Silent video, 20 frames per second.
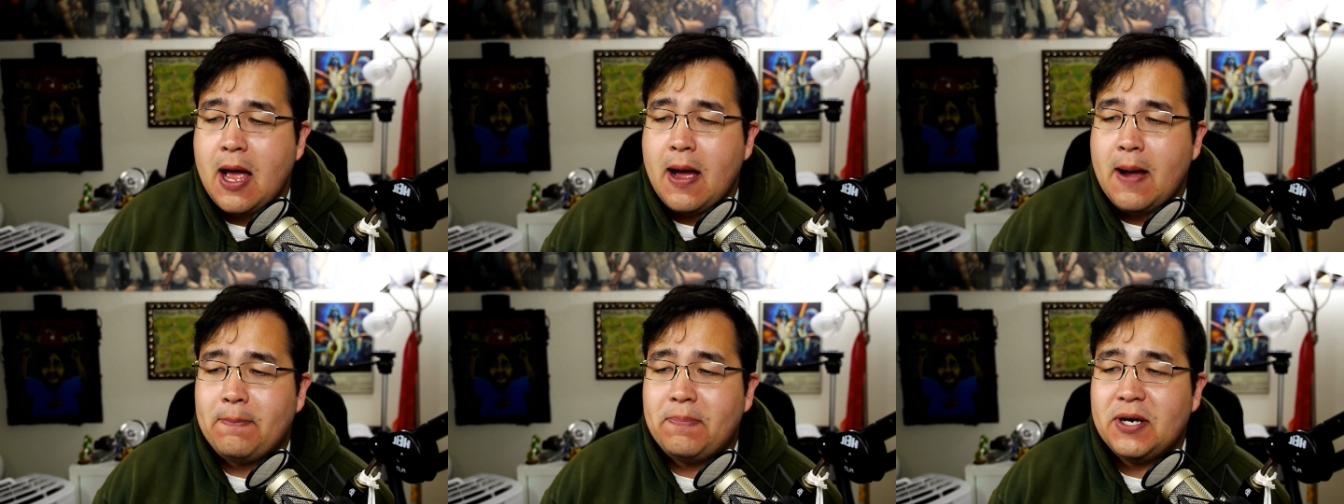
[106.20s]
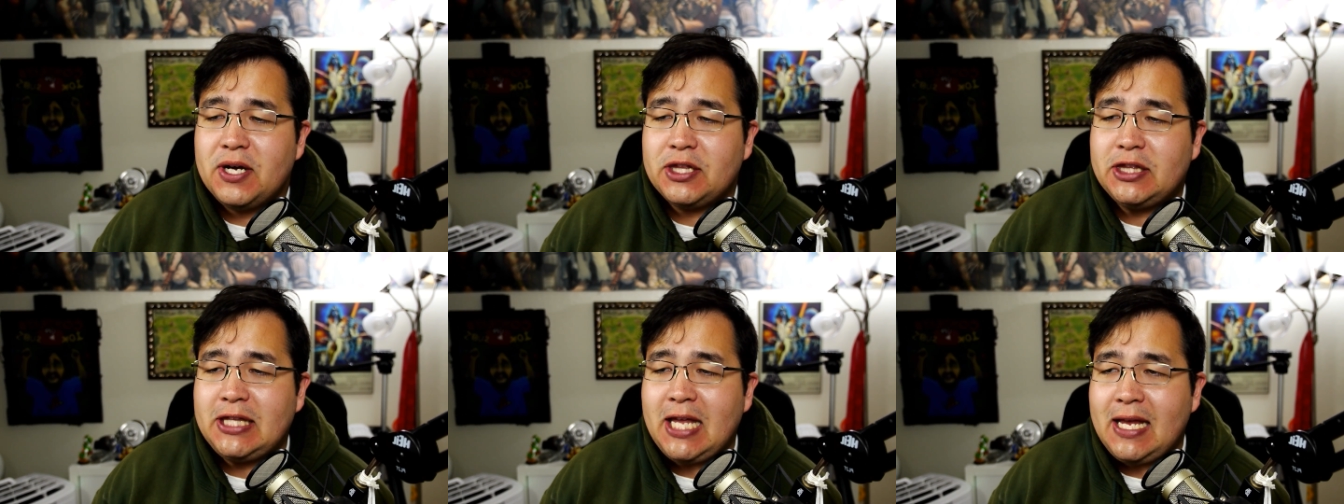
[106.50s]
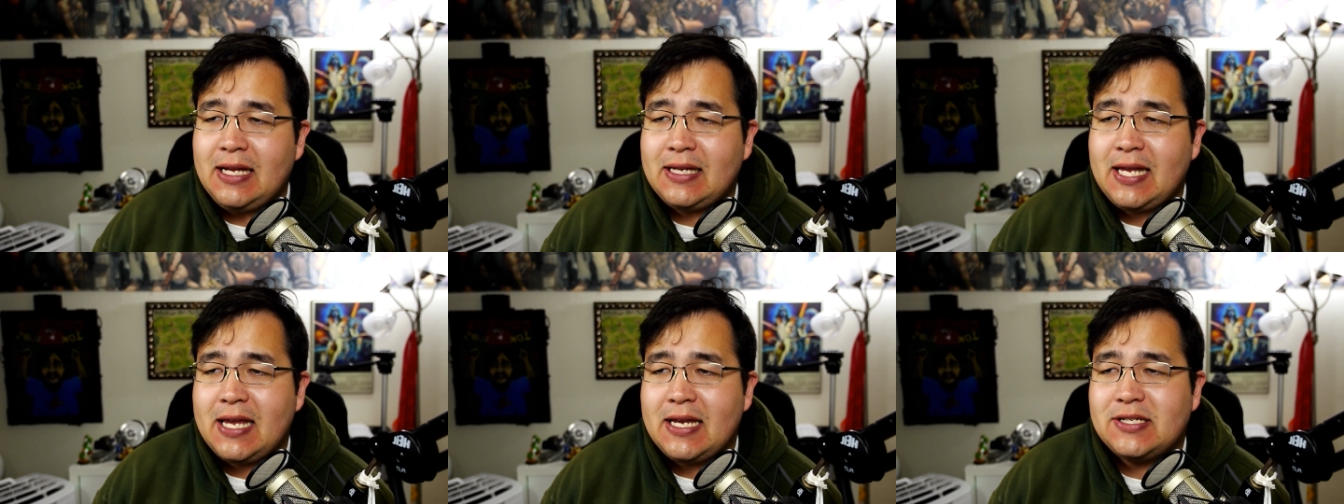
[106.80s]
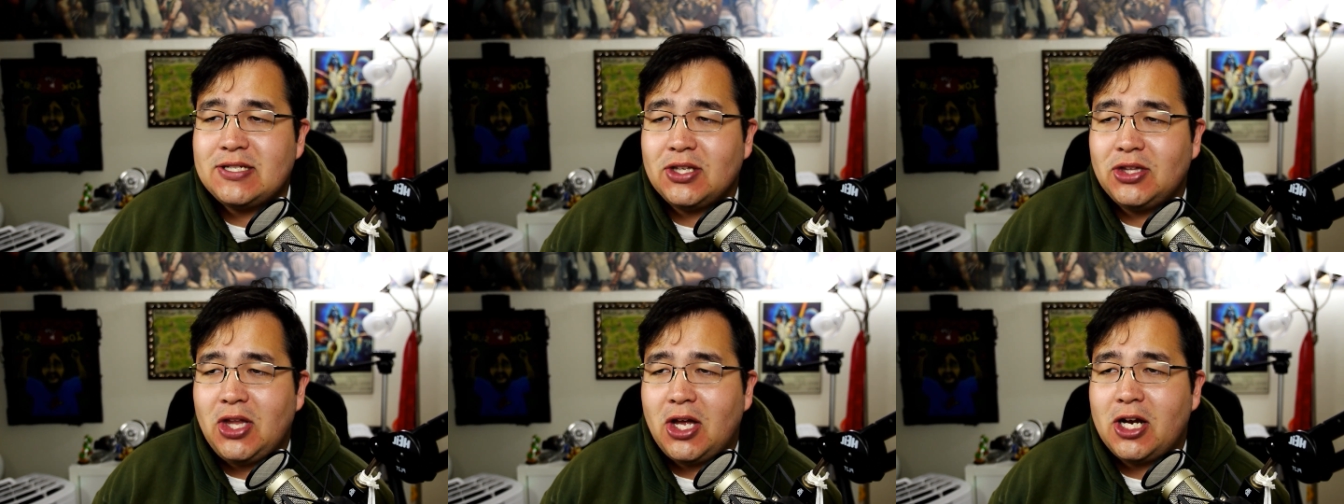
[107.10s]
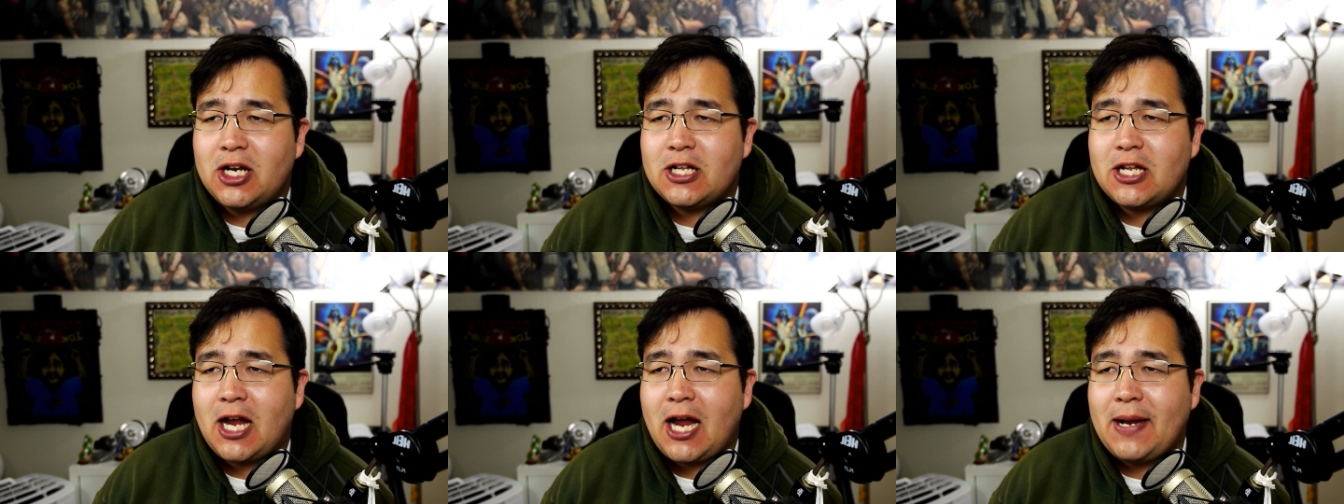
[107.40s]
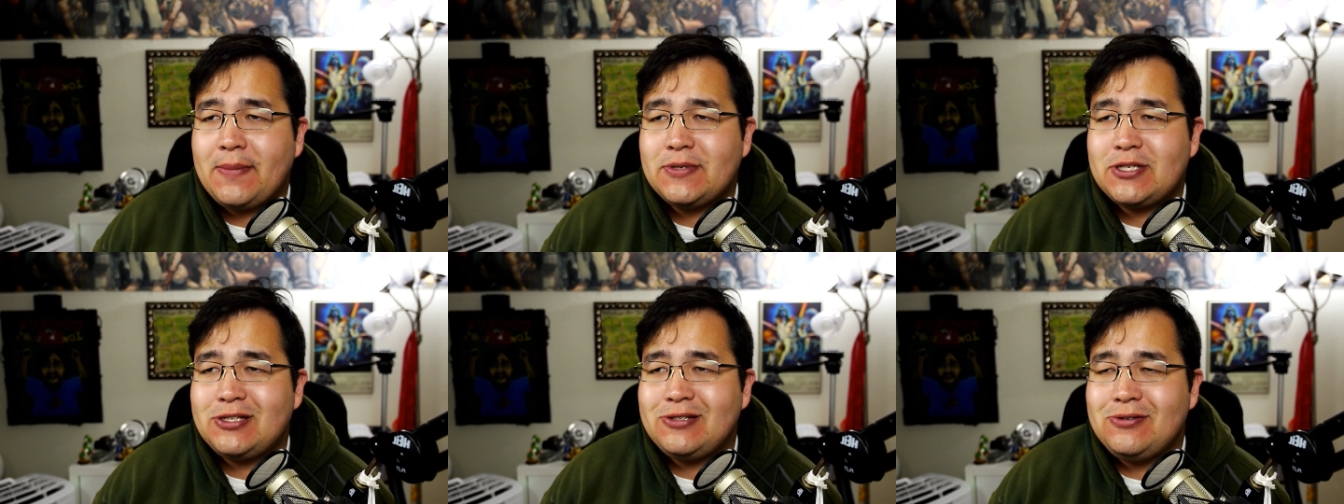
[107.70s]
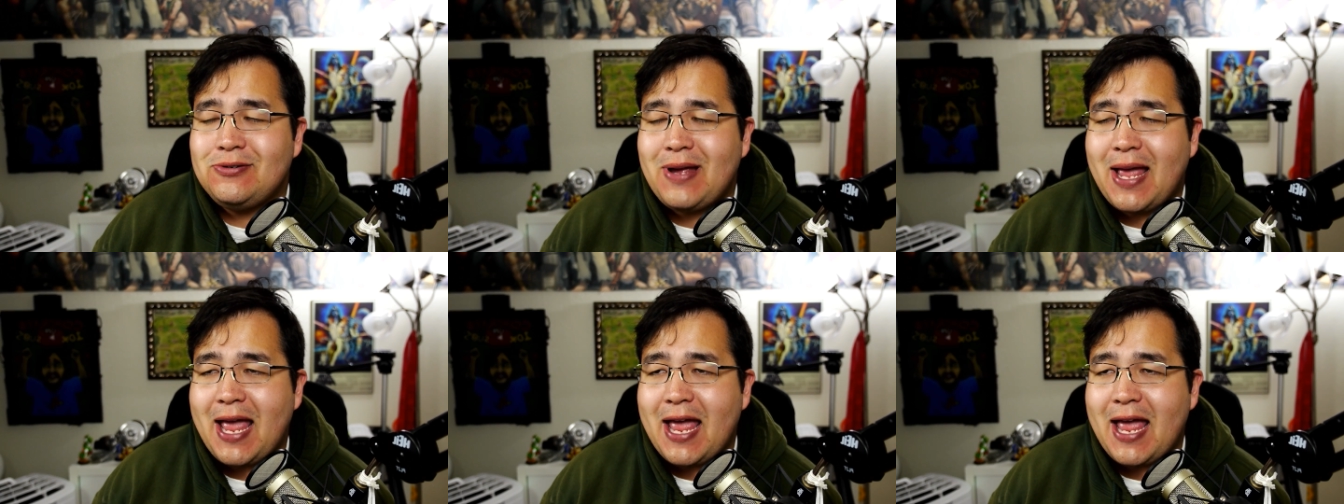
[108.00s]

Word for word: But that takes a lot of time to